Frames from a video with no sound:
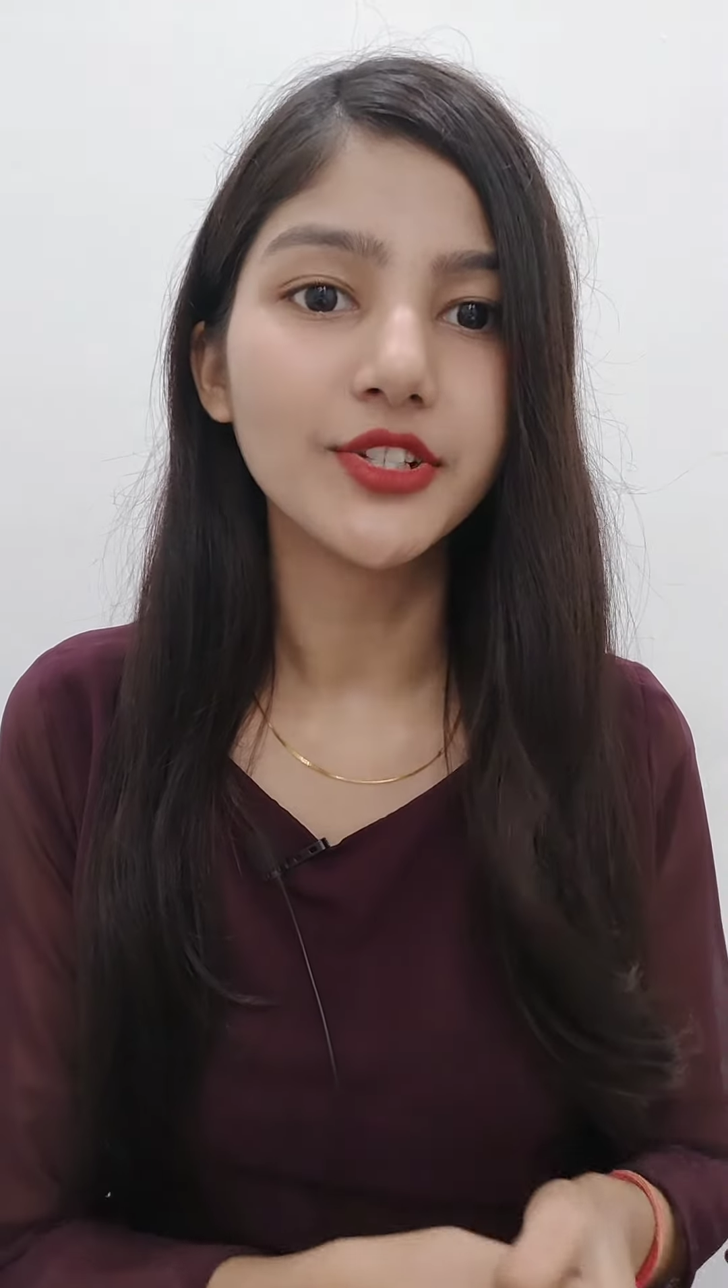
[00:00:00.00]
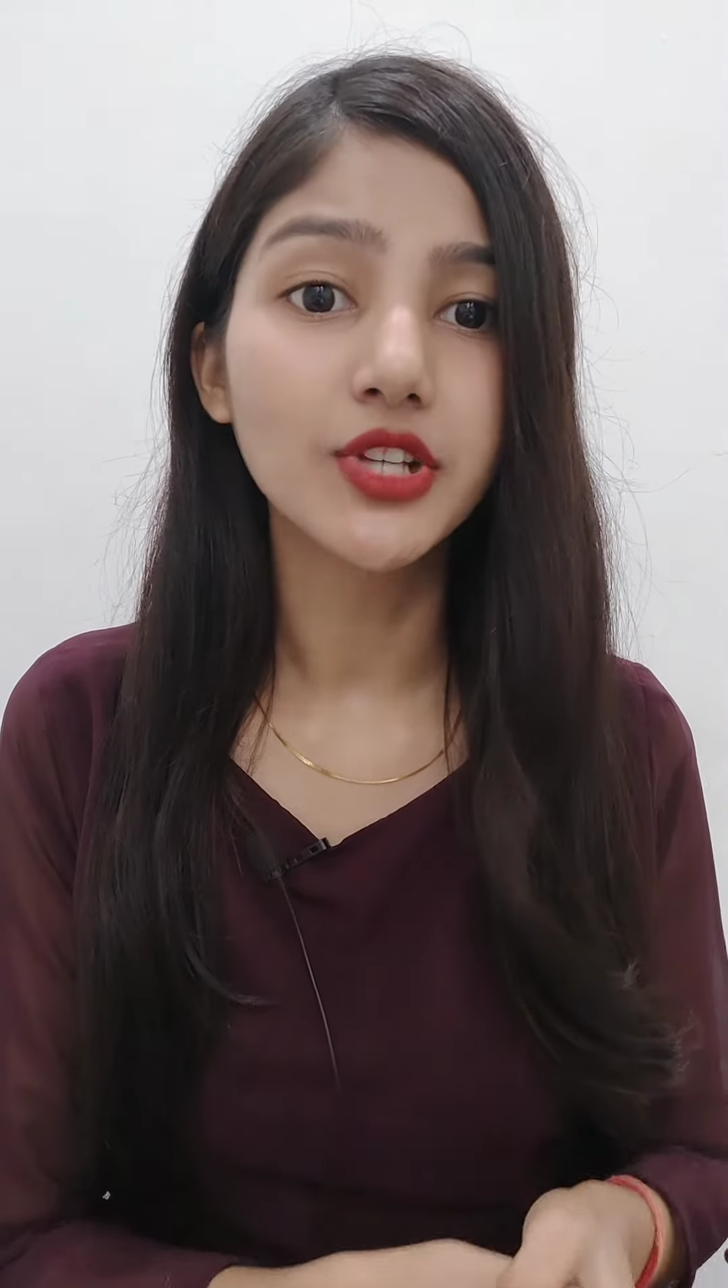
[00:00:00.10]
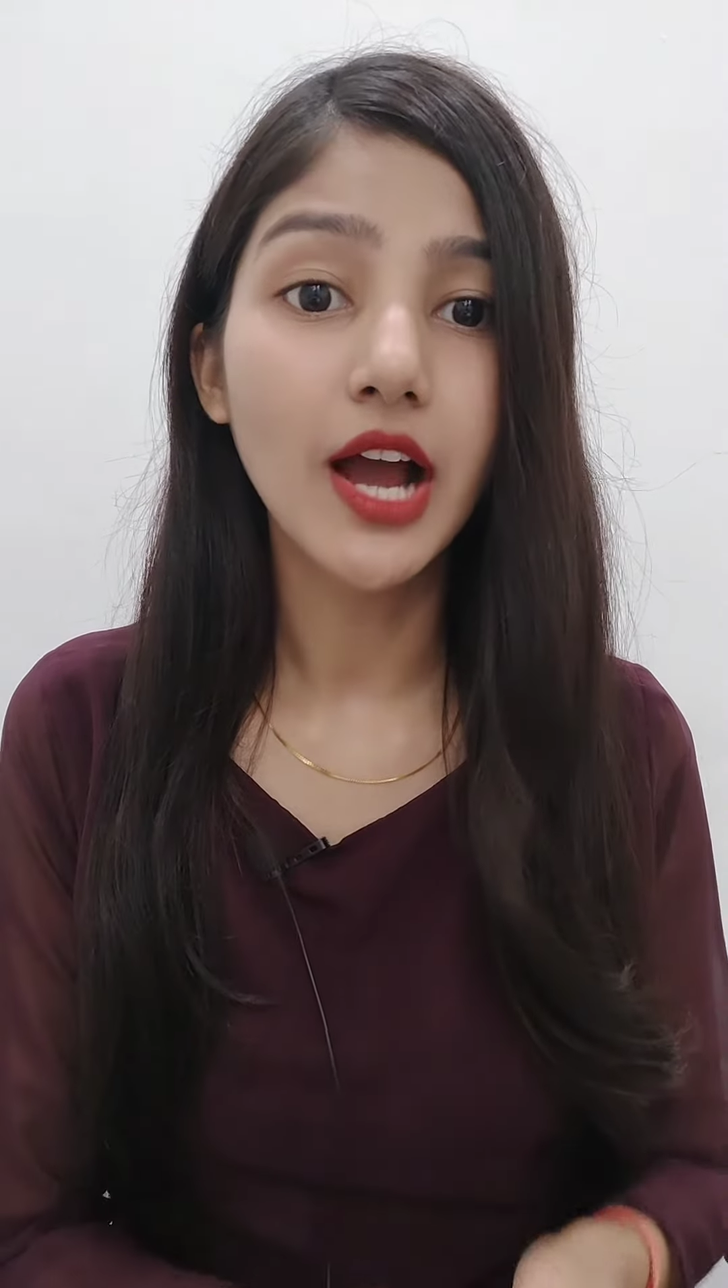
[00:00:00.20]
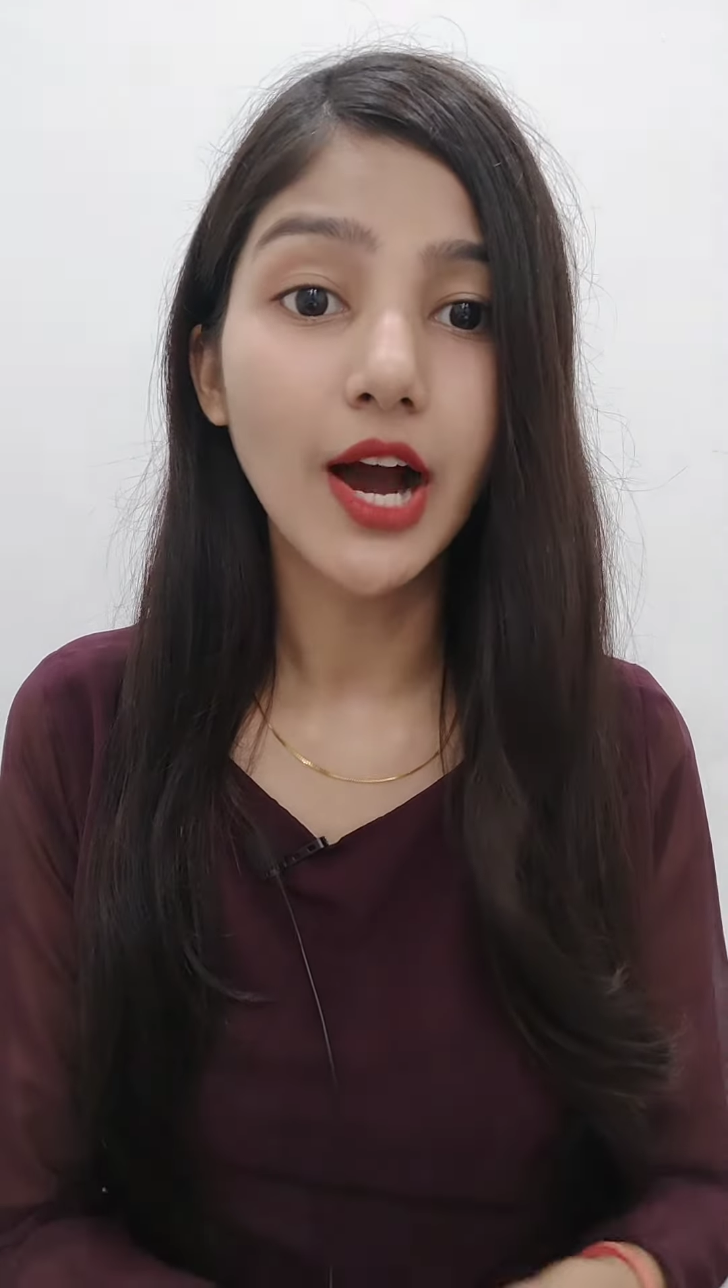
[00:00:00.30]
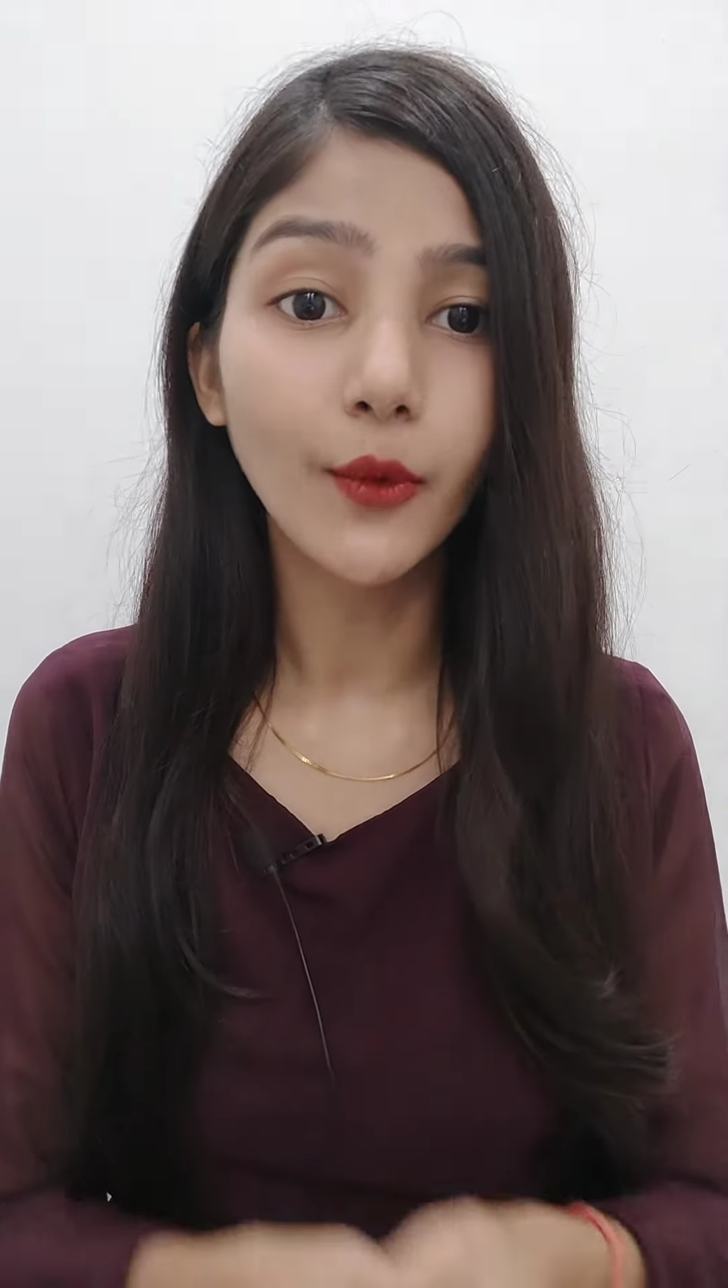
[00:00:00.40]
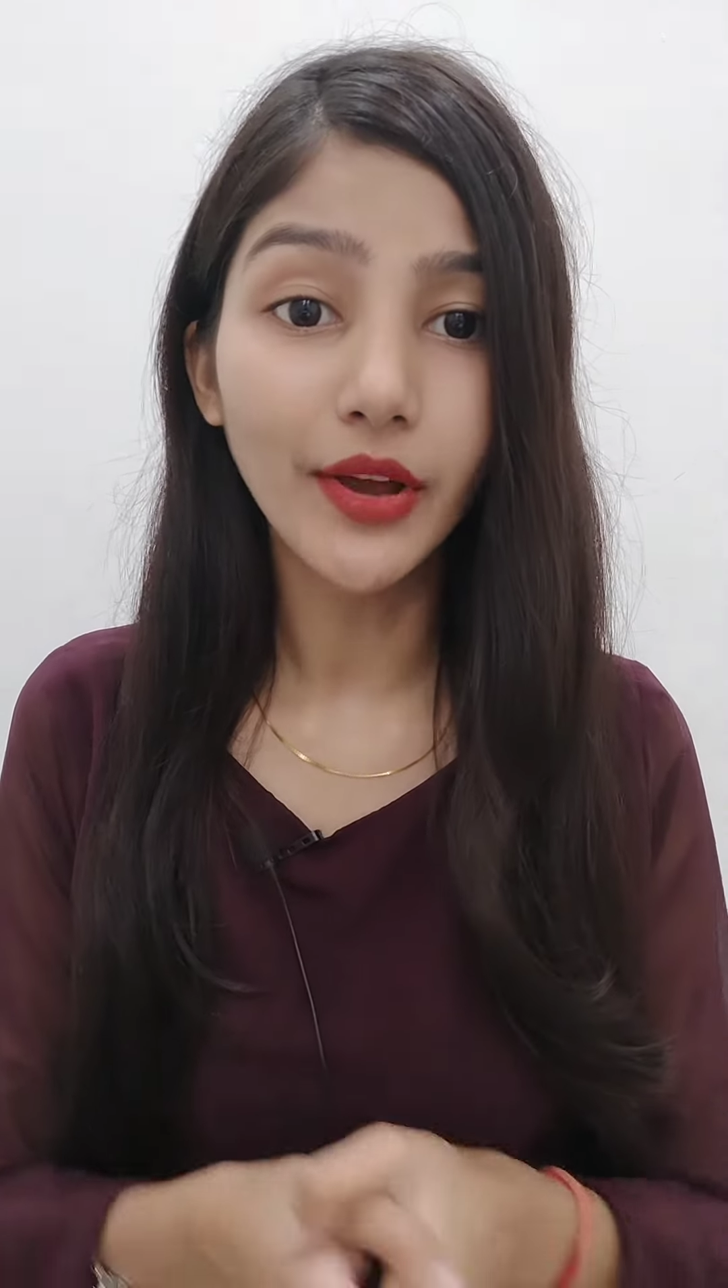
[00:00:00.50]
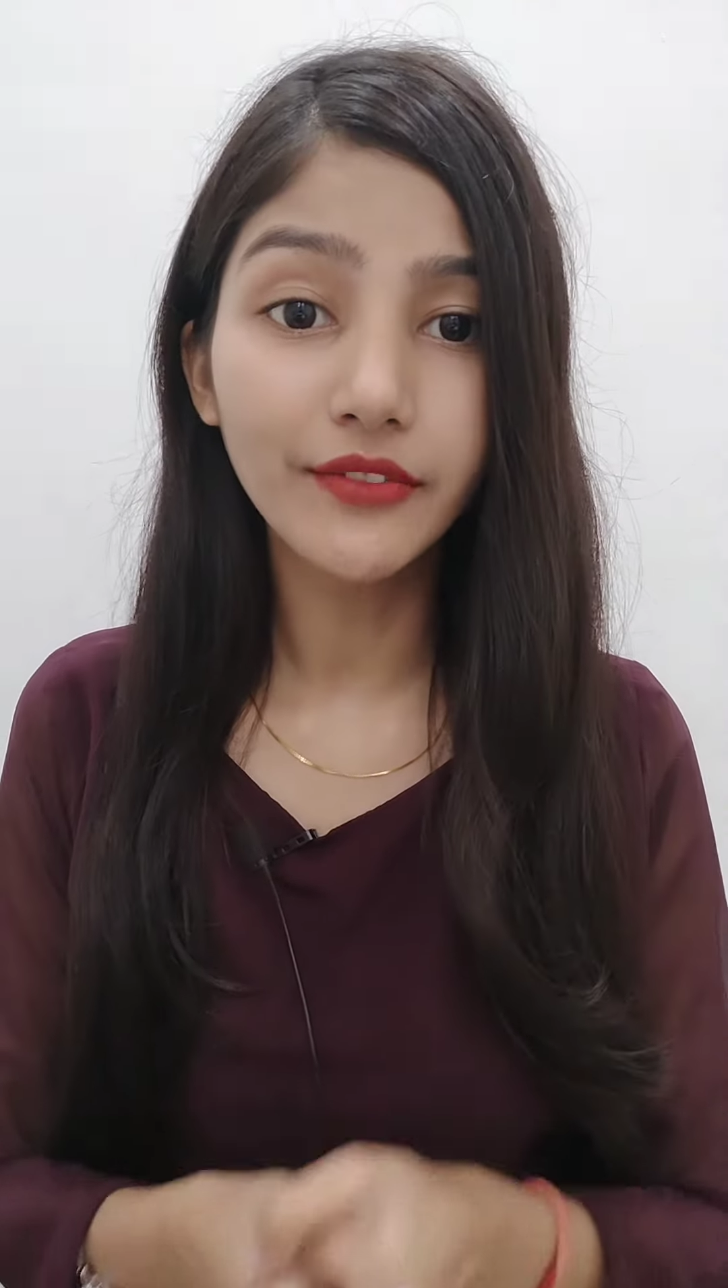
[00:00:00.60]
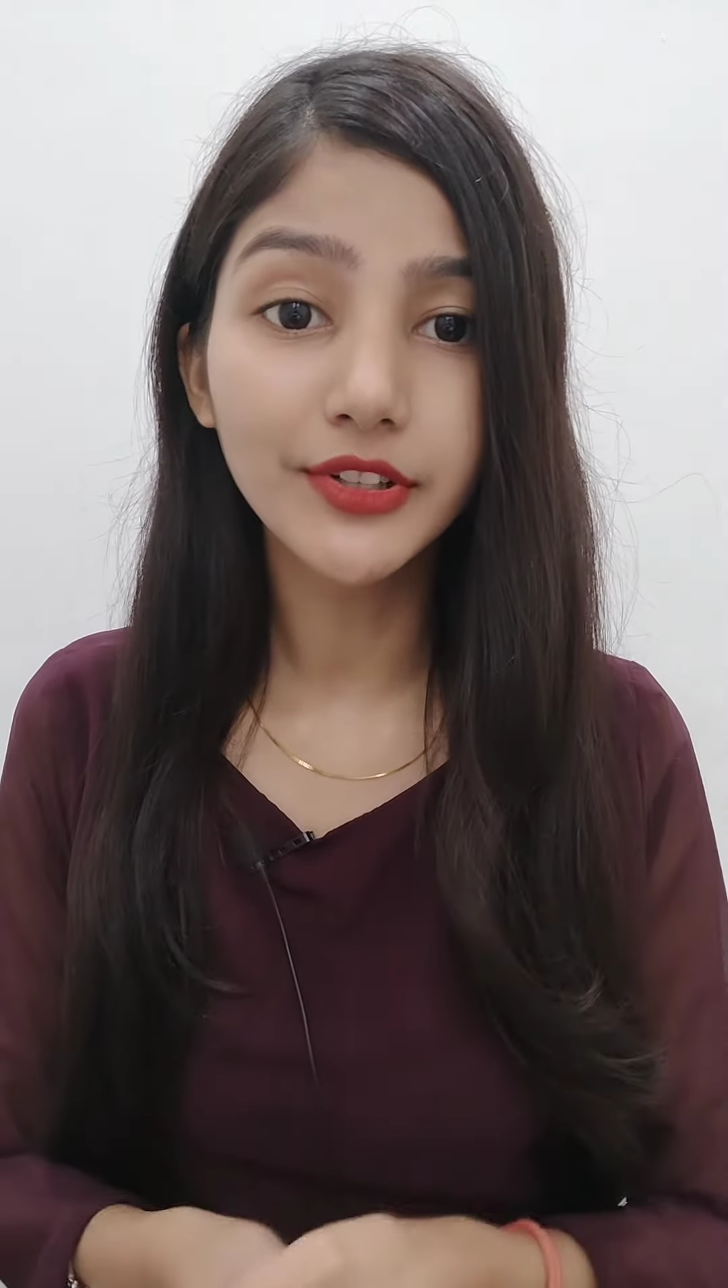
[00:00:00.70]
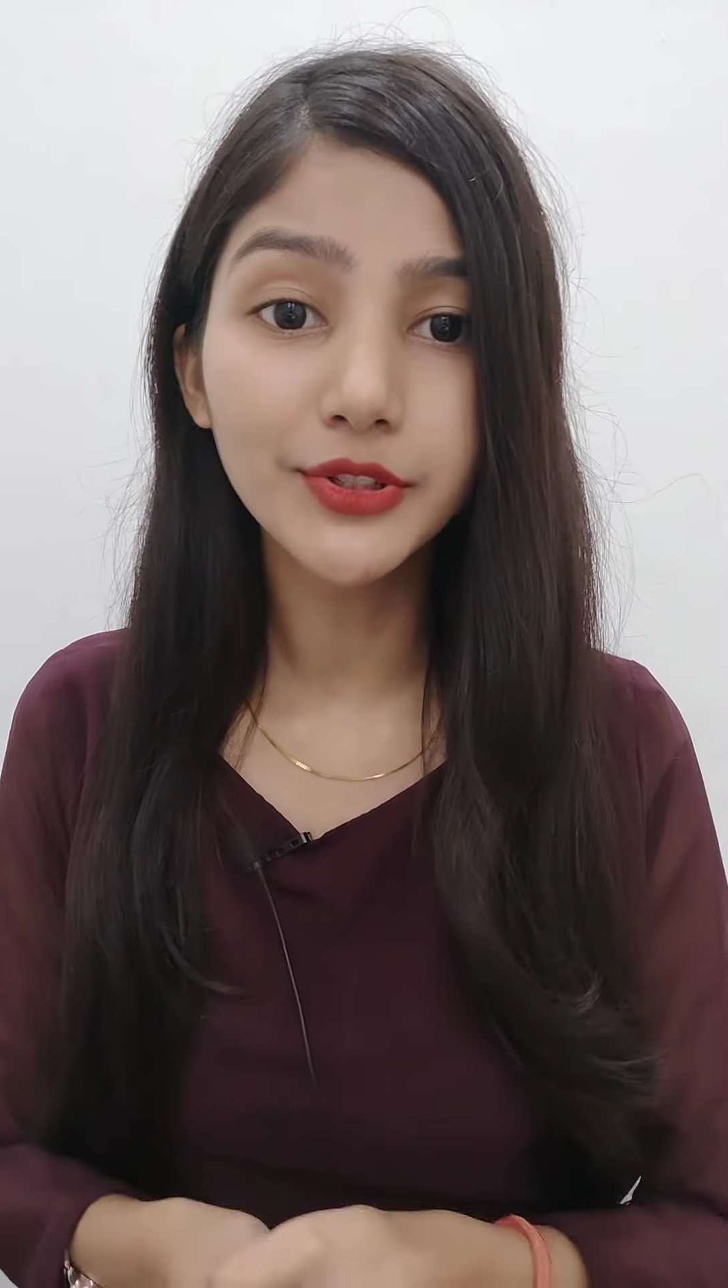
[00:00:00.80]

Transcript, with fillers: However,